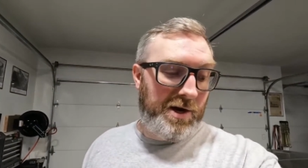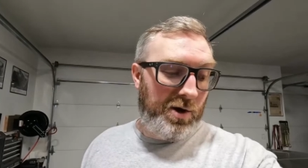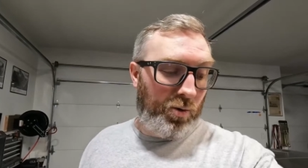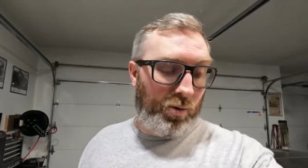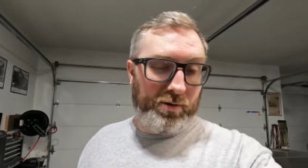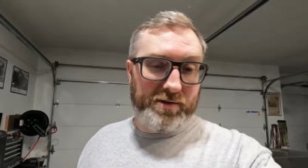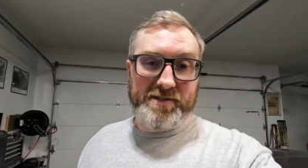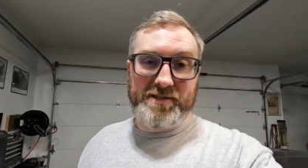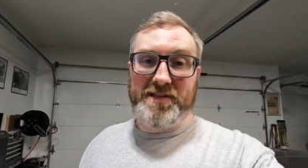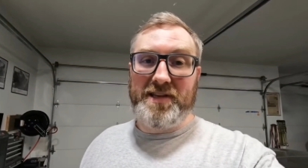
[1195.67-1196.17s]

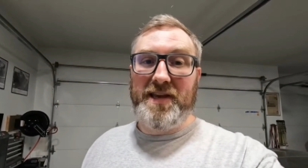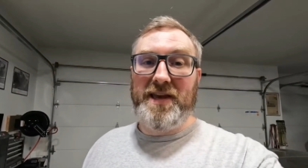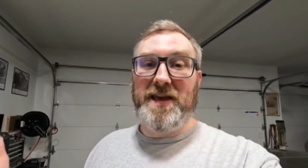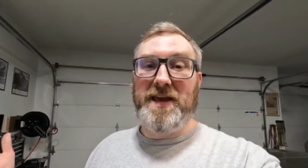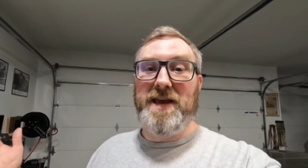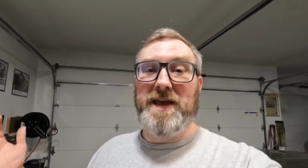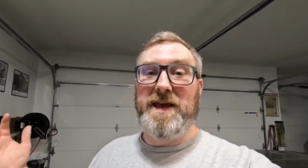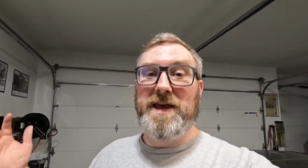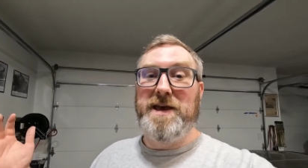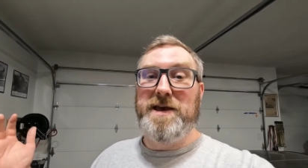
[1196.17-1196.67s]
We'll
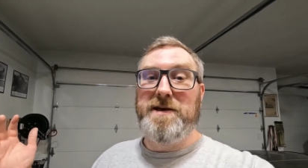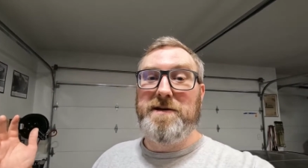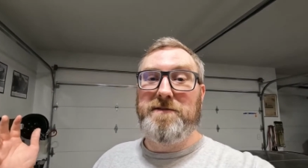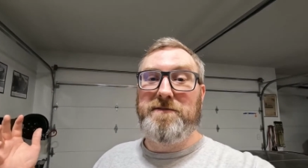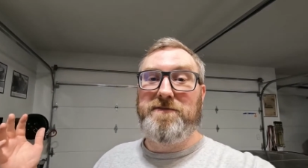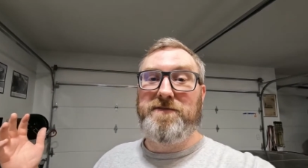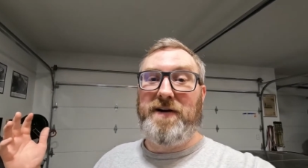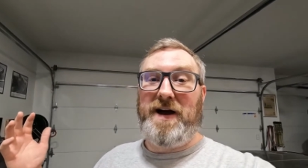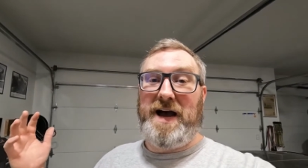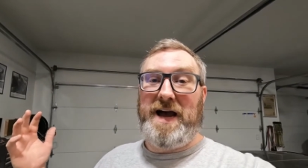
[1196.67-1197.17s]
see
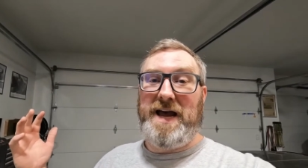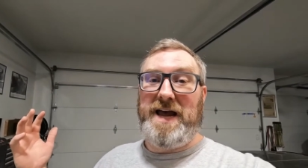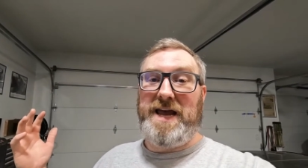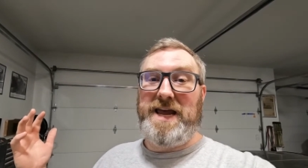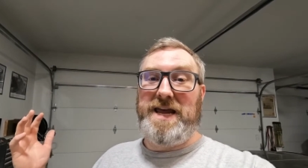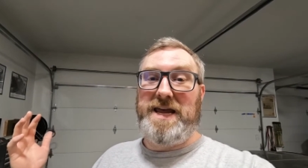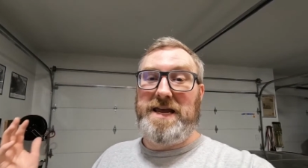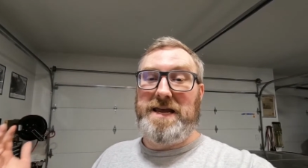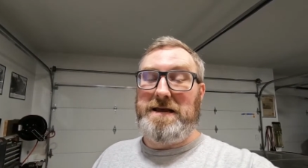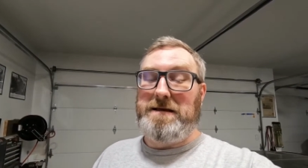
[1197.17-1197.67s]
if
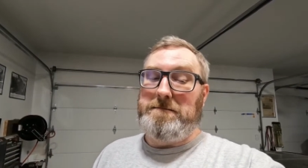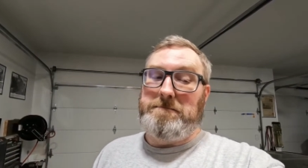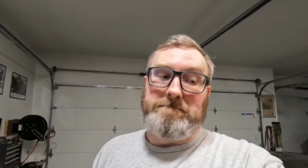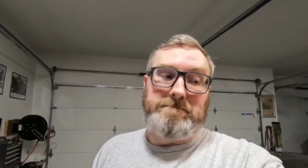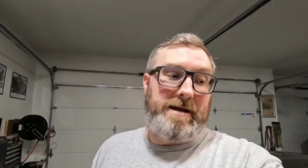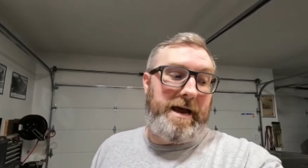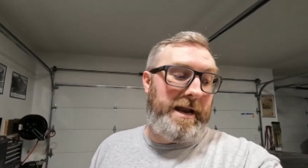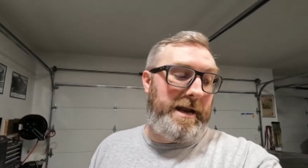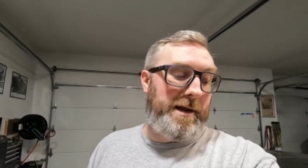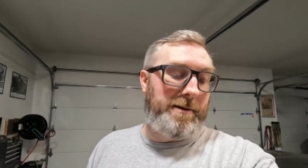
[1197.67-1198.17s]
I
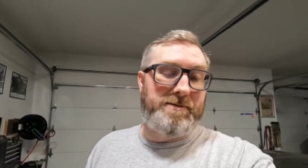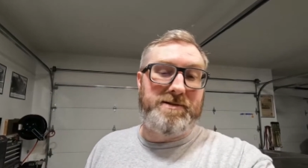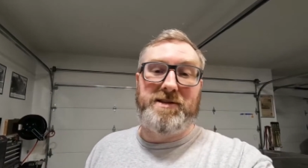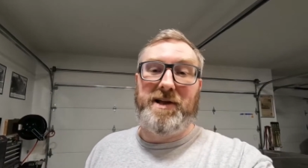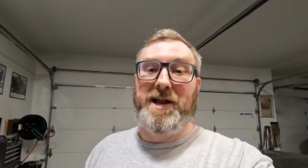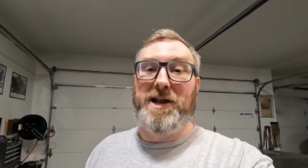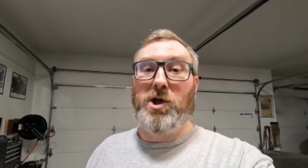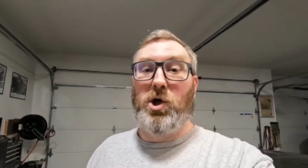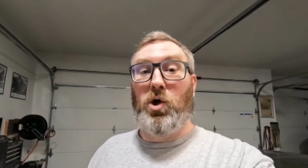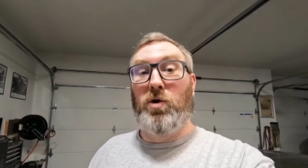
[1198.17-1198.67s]
end up
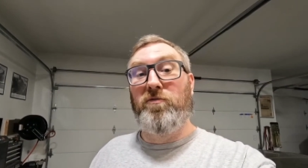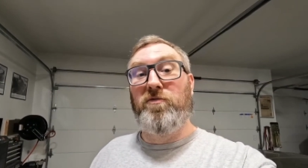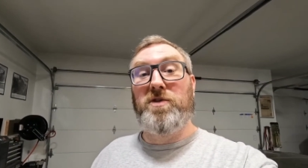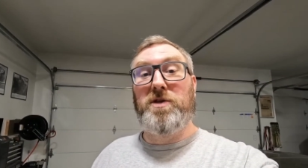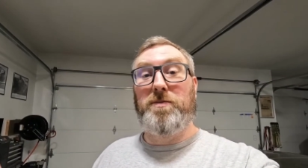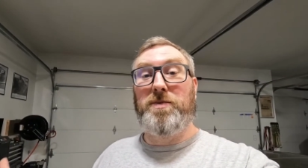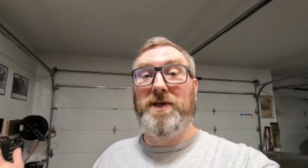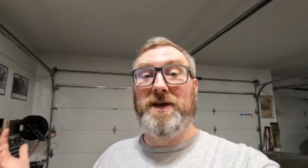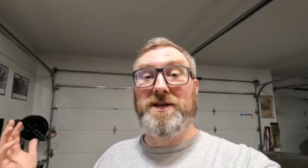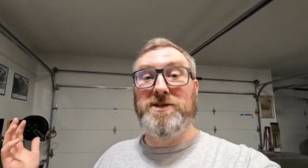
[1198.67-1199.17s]
sliding all over
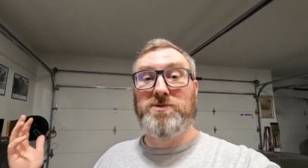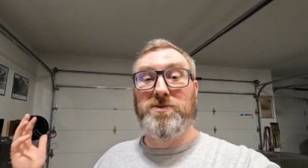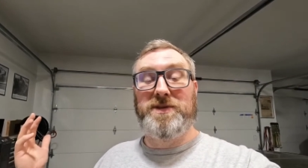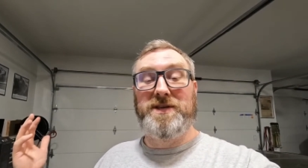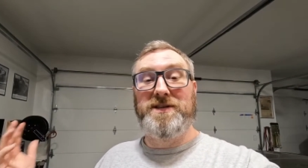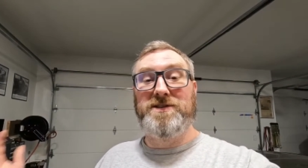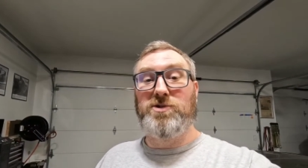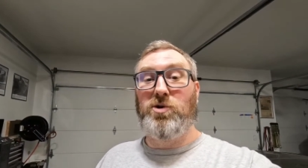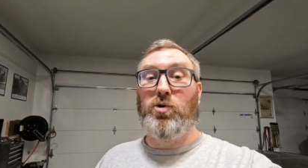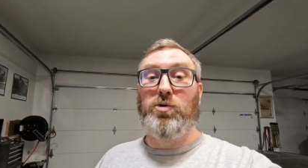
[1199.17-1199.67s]
the place with
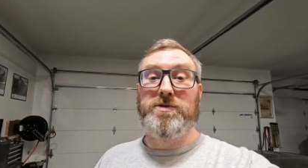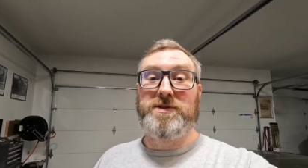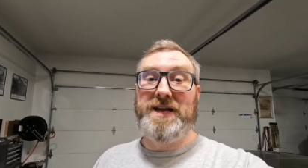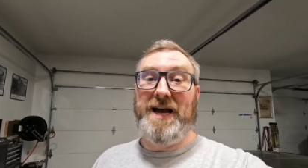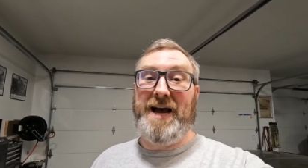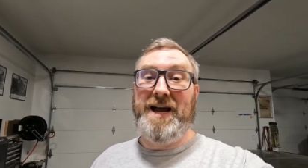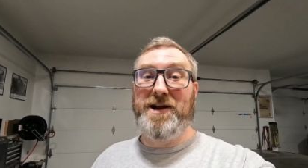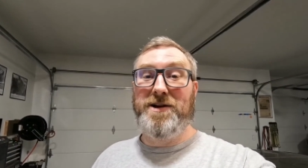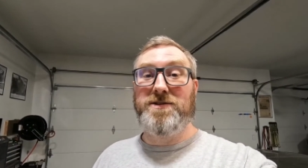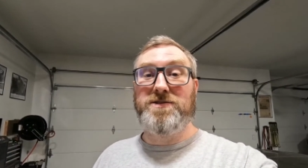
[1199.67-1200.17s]
these old
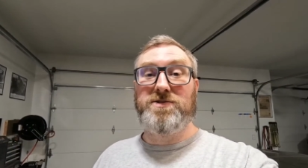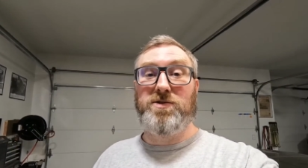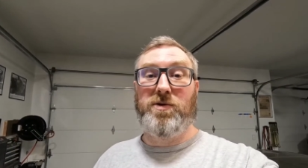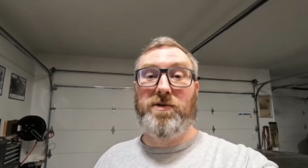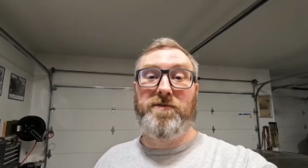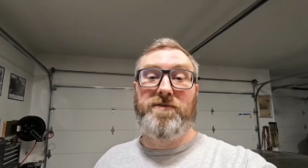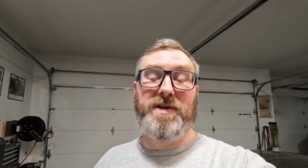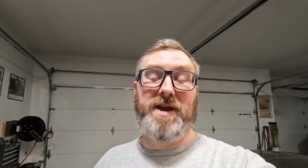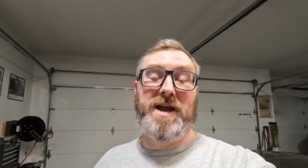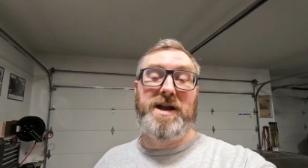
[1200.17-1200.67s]
tires or
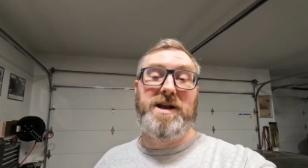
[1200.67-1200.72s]
if they